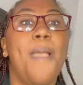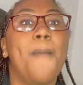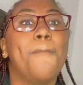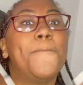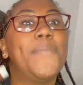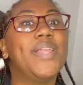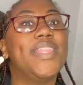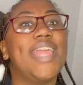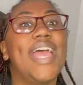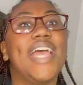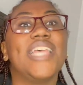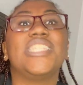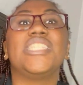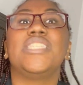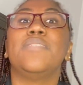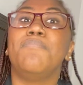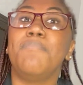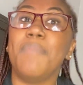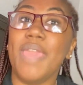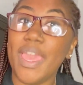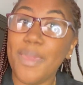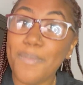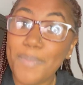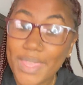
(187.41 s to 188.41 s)
But that's
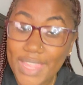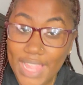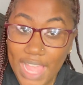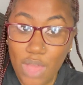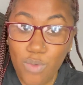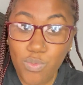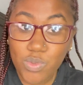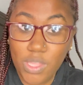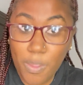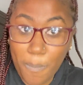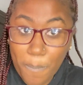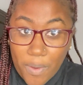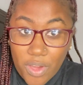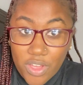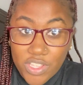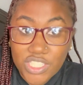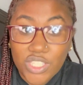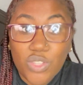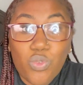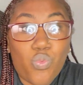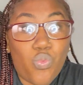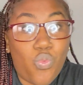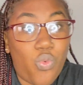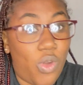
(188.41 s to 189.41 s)
maybe not what the
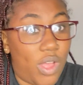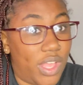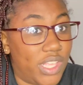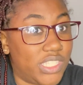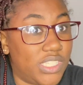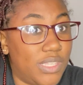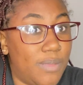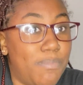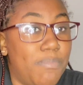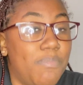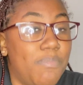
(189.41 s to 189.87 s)
person wants.